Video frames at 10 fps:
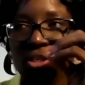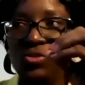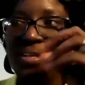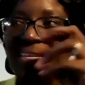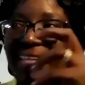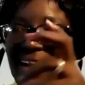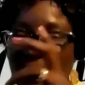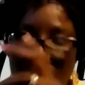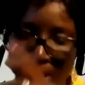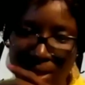you
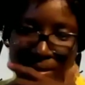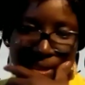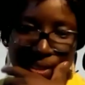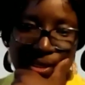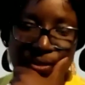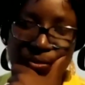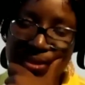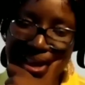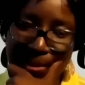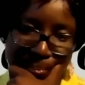navigate to
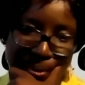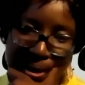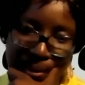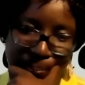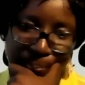that part?